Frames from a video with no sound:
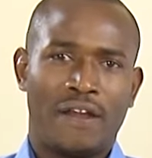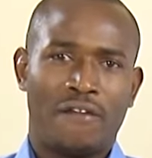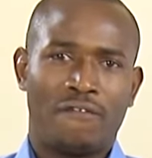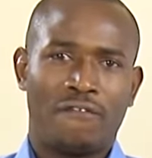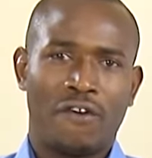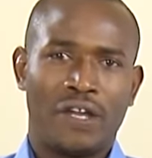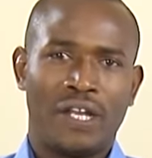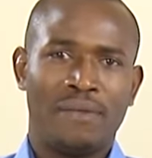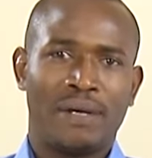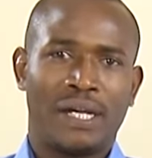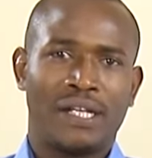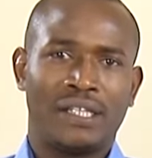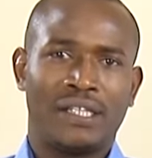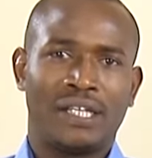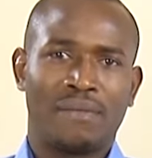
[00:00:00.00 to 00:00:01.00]
for any
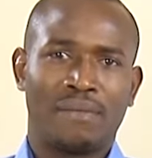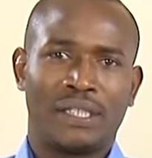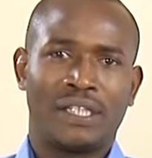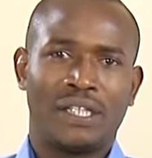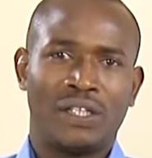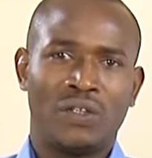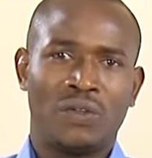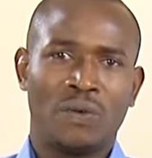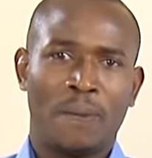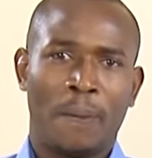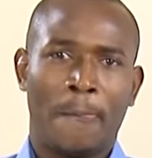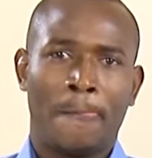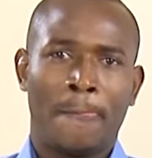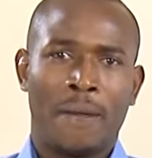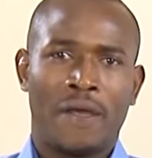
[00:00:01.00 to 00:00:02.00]
magnetic material
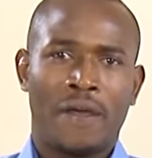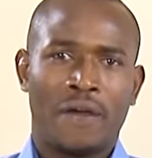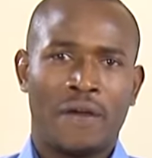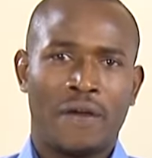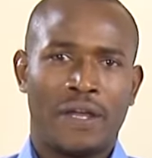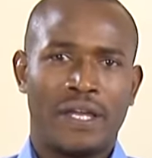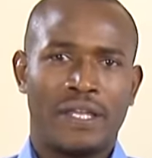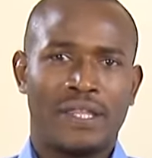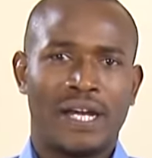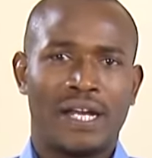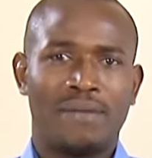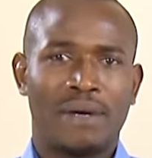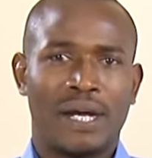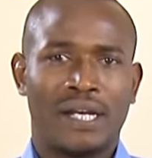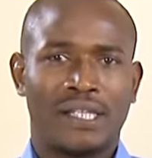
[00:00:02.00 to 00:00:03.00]
in the
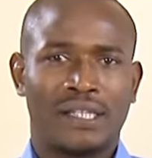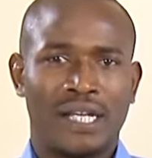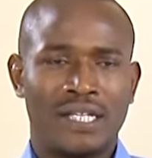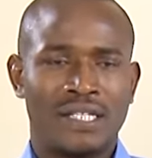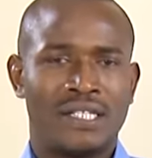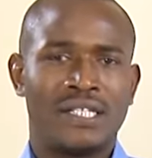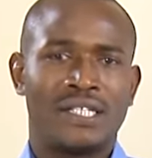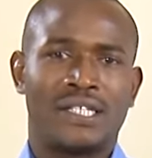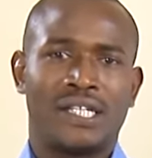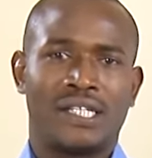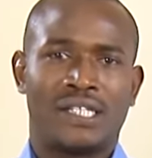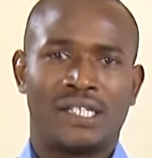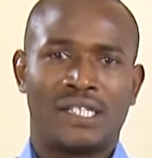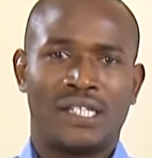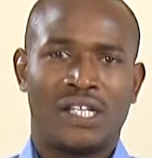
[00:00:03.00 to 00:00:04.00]
unmagnetized
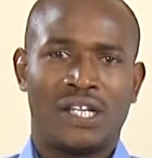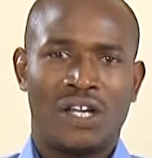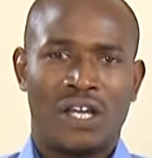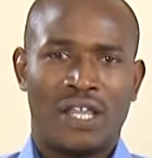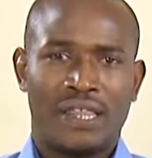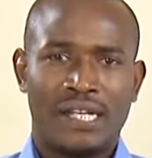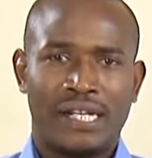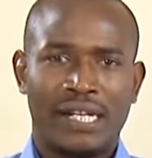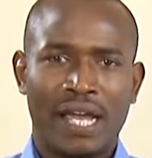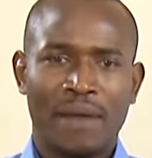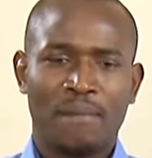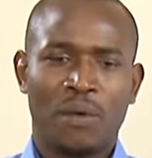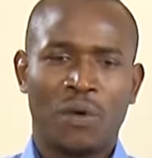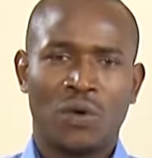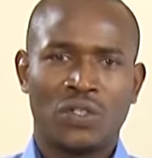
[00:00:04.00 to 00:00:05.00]
state, the
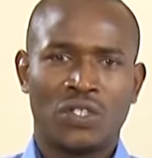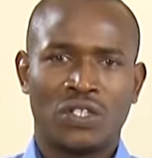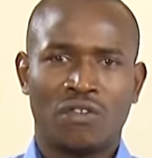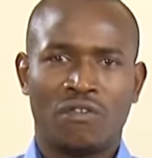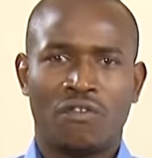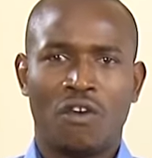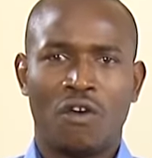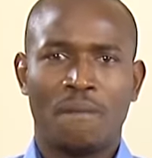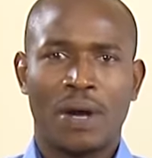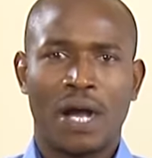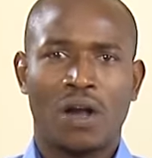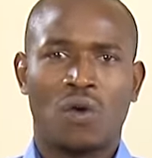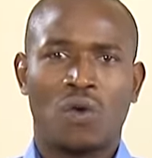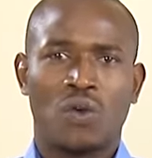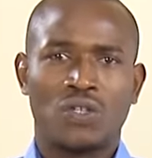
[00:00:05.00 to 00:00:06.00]
dipoles form a
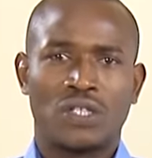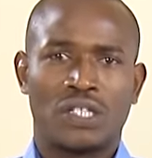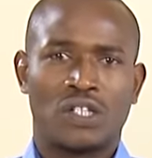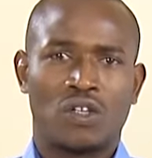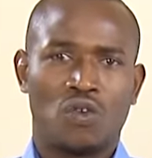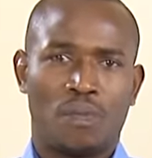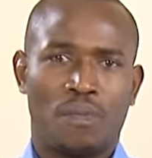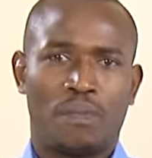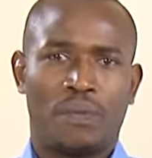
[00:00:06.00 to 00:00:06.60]
closed loop.